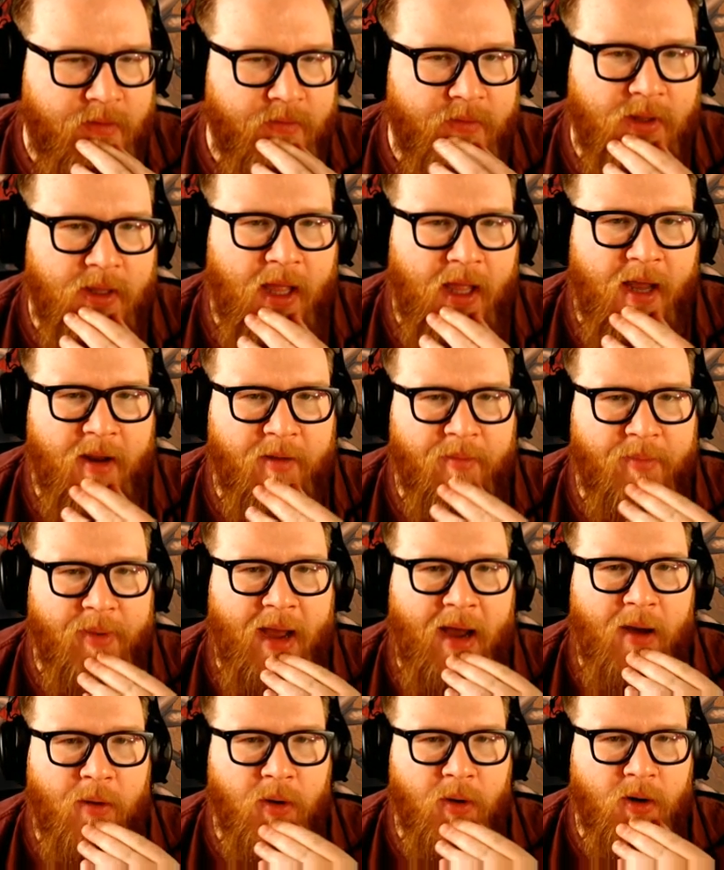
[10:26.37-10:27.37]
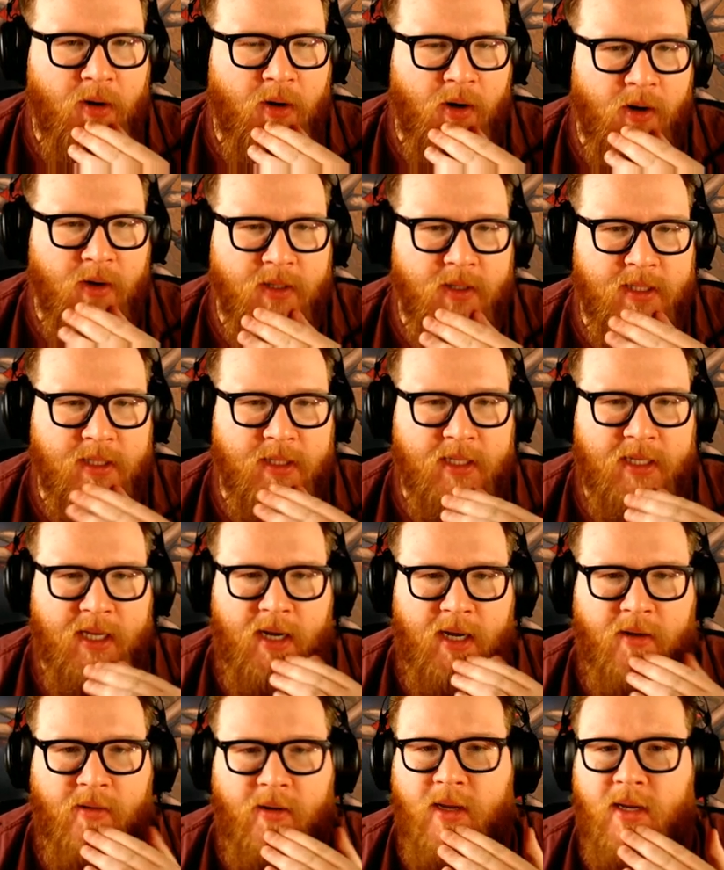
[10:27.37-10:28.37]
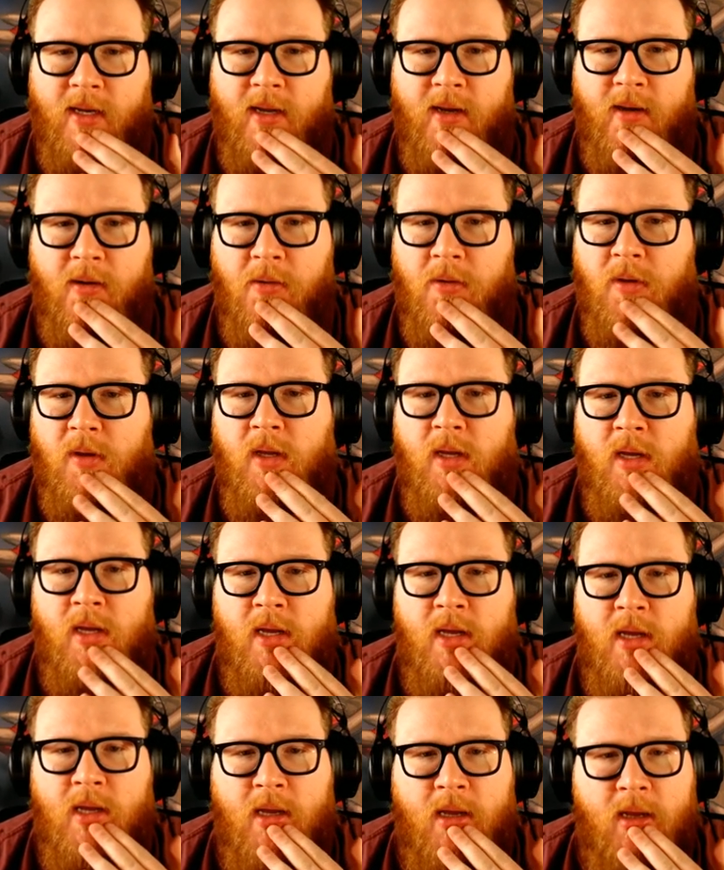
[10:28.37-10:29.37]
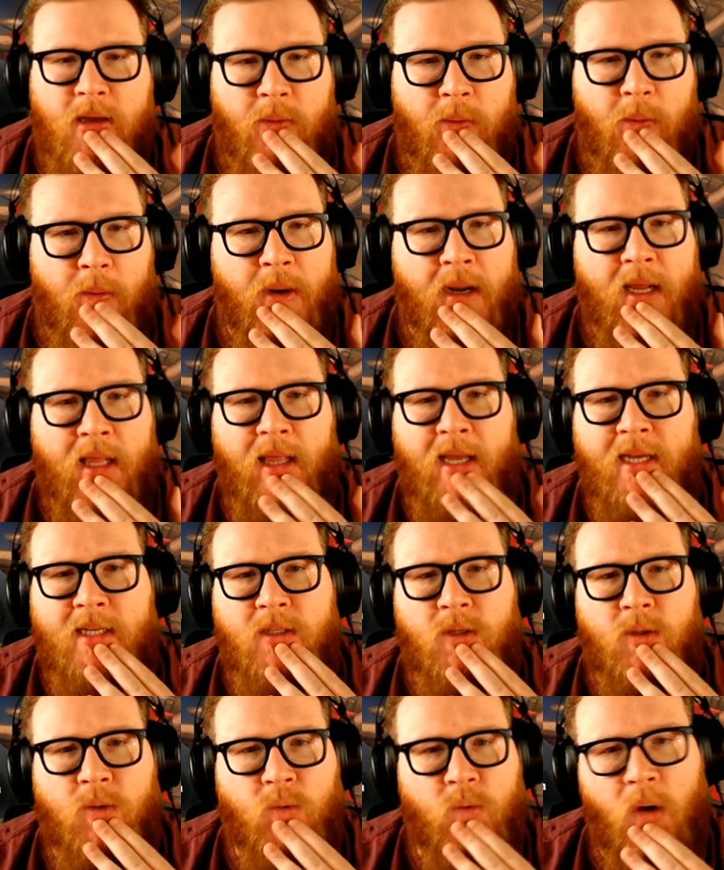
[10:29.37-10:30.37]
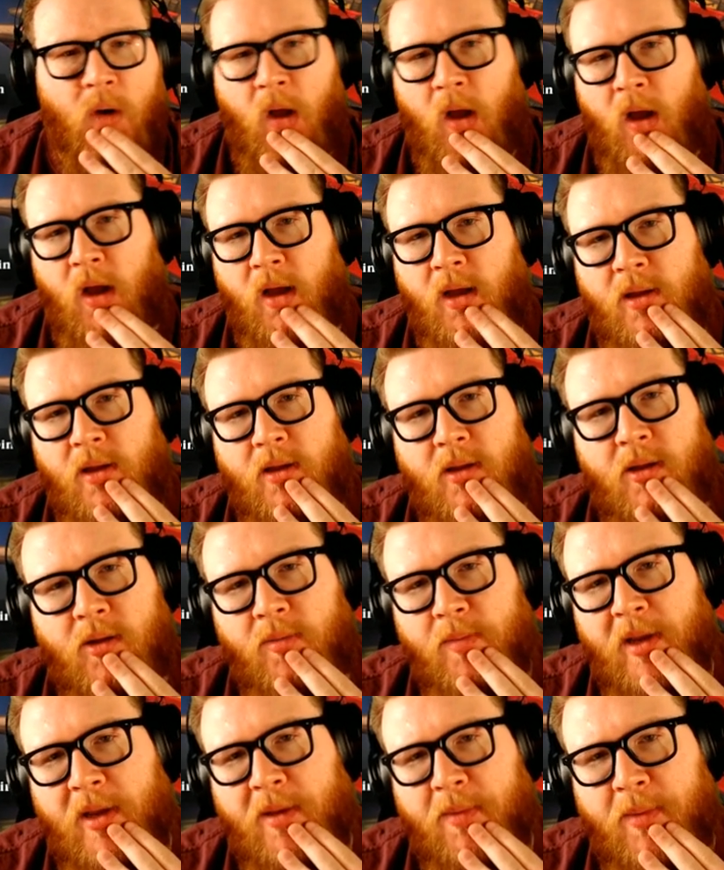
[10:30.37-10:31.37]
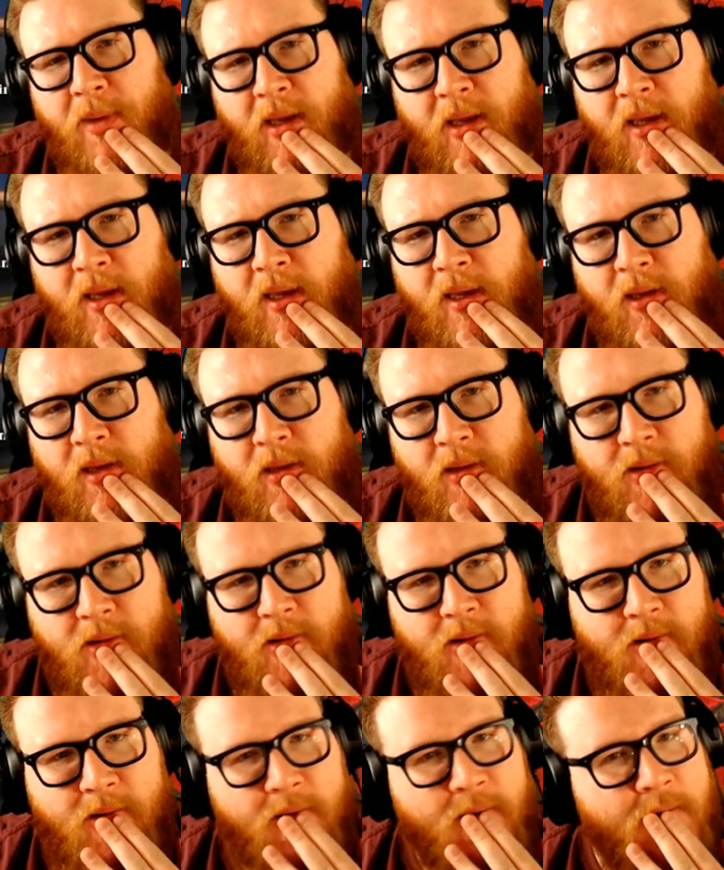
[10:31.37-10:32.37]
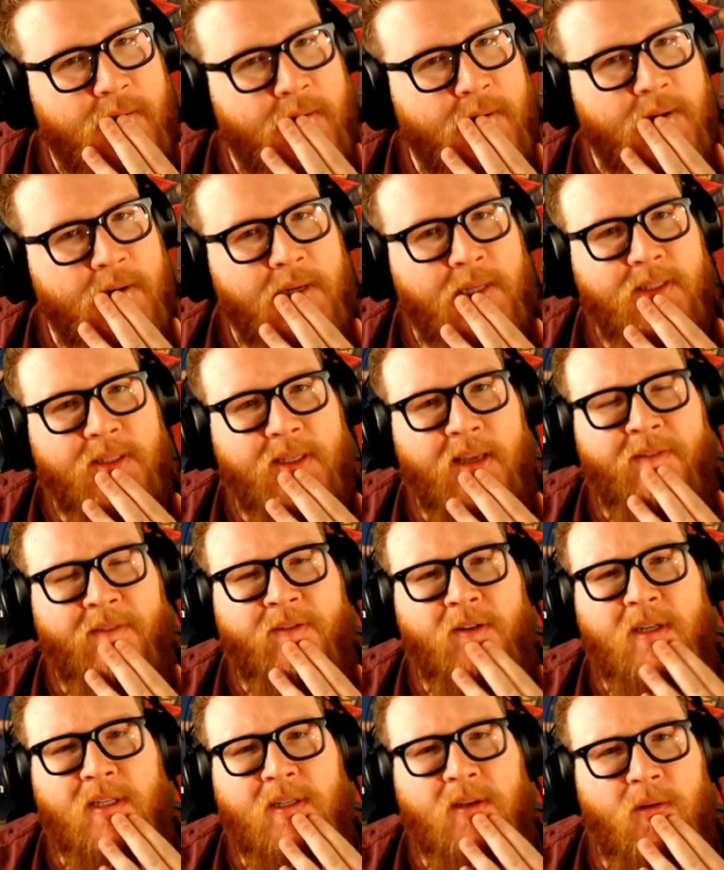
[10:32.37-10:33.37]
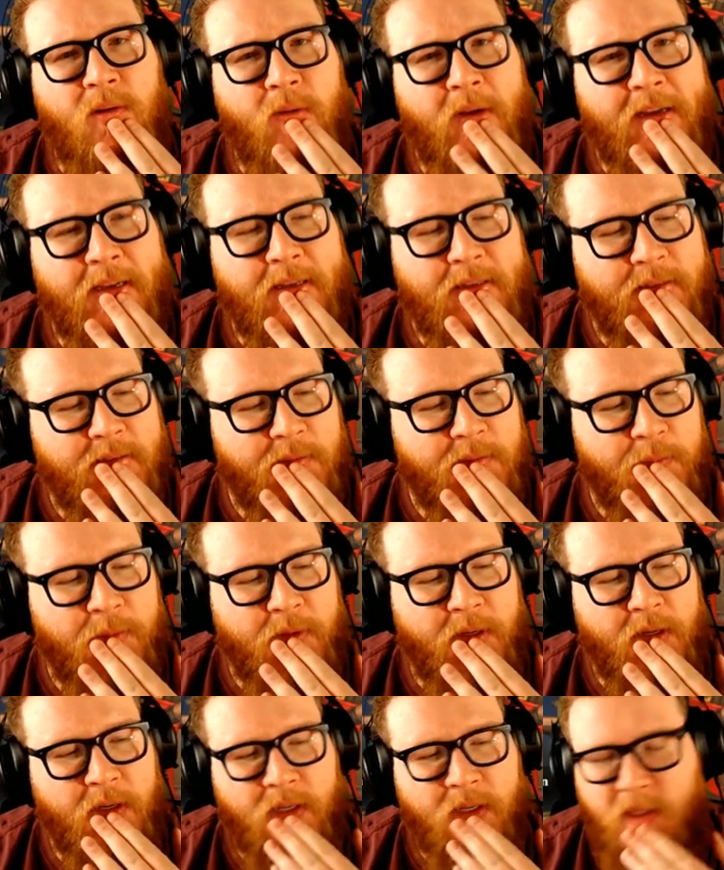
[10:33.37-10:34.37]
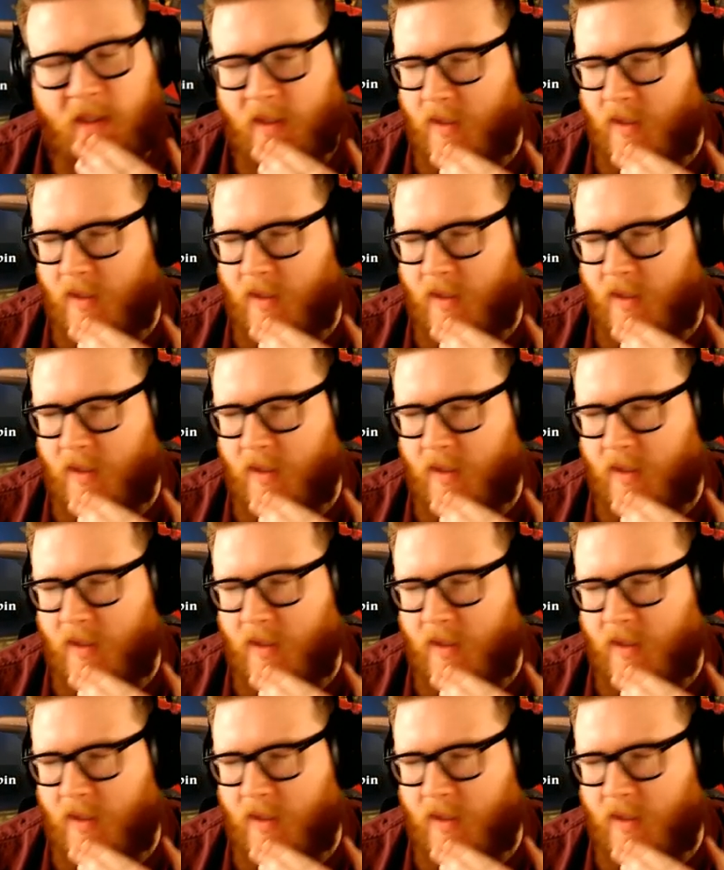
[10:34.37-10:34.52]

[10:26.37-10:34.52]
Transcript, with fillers: A lot of power cards in the deck right now. What would I like to draw? Maybe Zephyrus always. Pretty good.